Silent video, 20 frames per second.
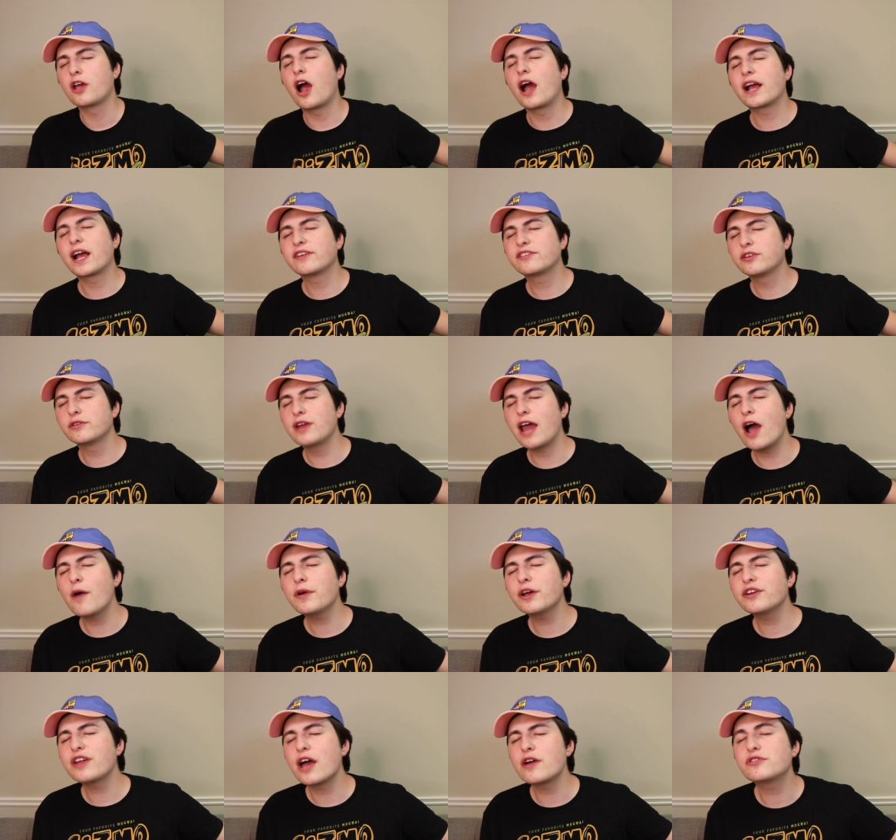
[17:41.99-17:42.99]
All right, guys, so now
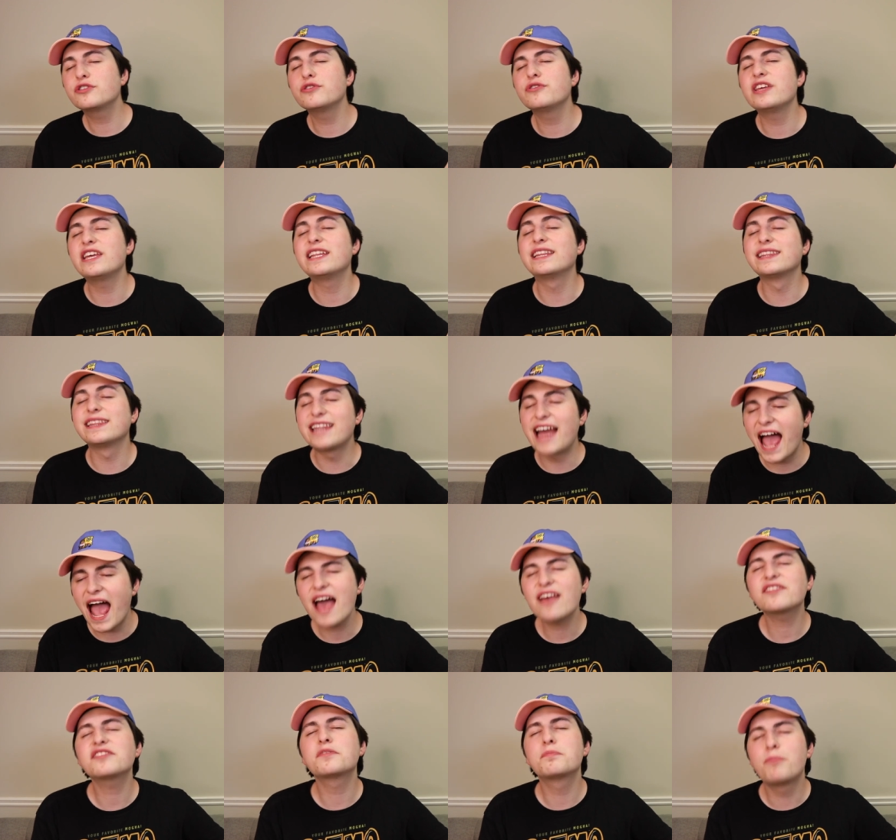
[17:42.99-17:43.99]
we are down to the
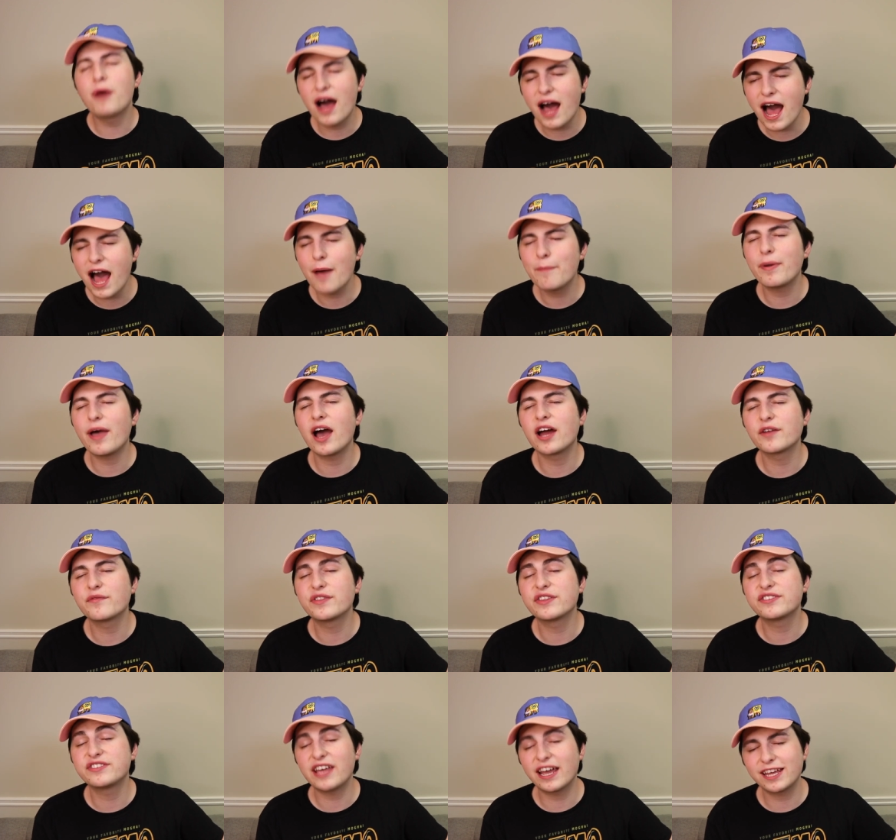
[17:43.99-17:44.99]
last pop out of
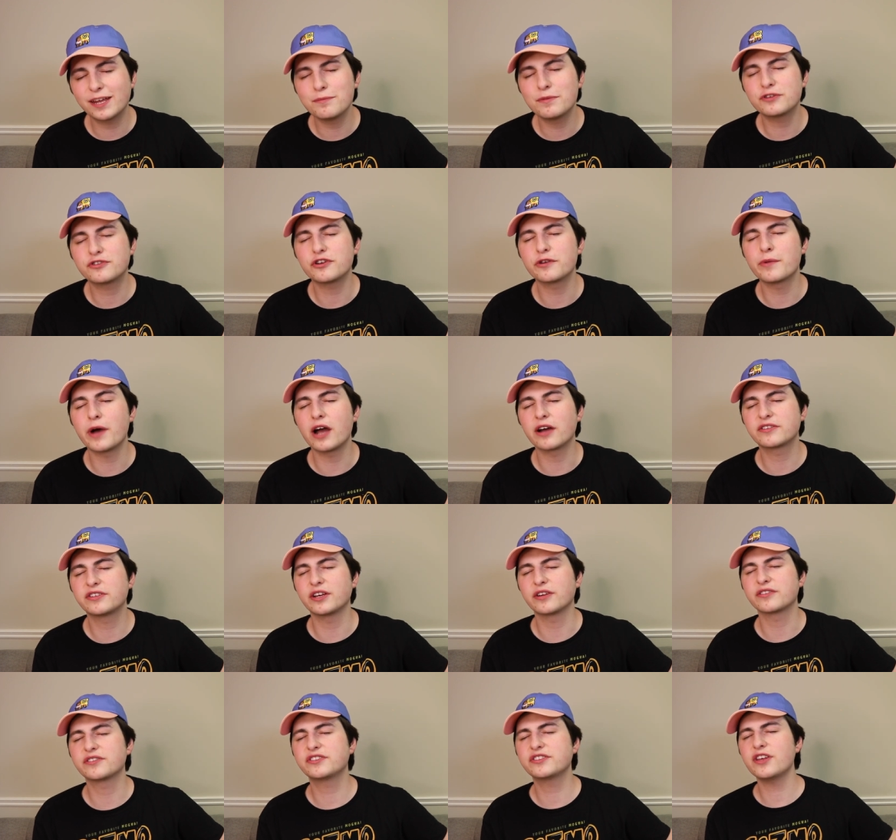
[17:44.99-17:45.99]
the second mystery box
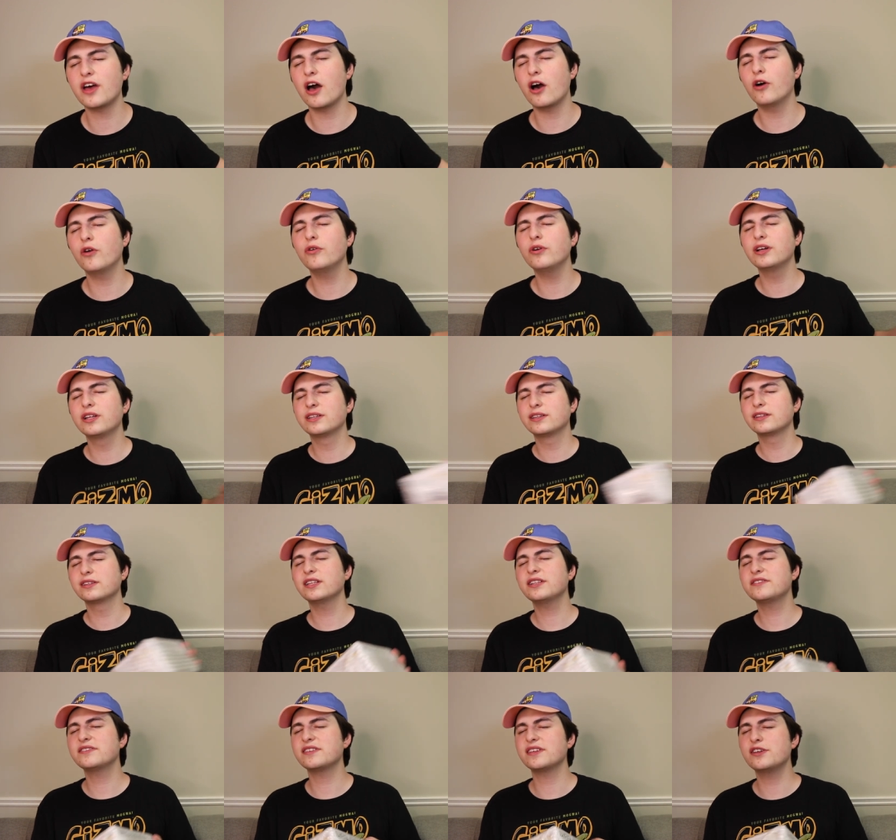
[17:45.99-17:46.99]
here. So
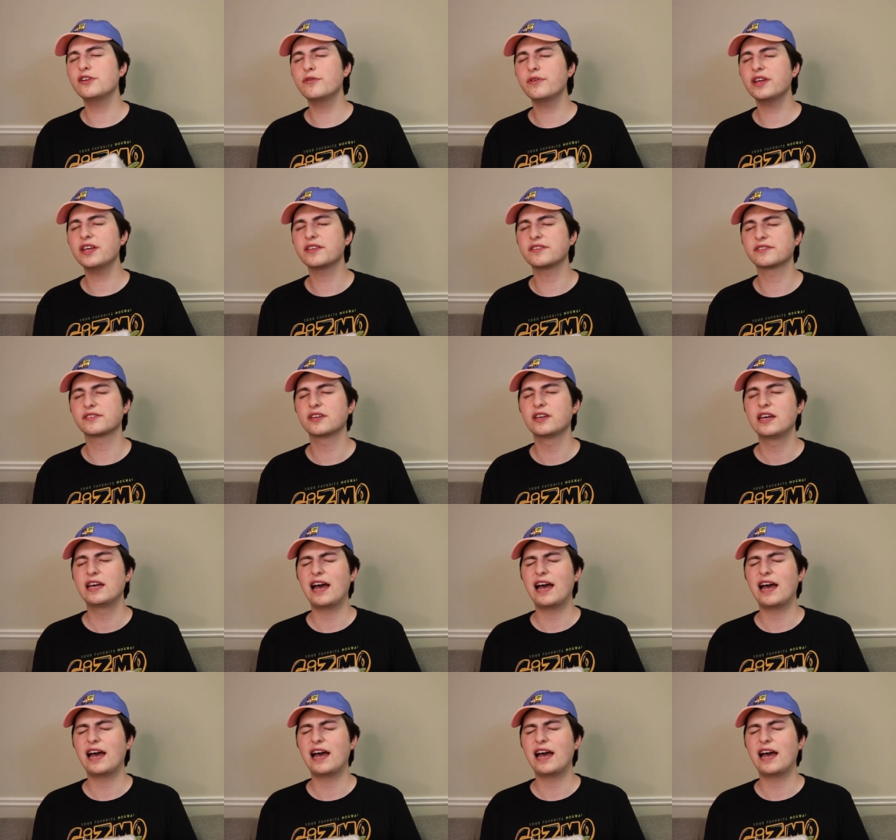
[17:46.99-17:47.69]
let's see who it is.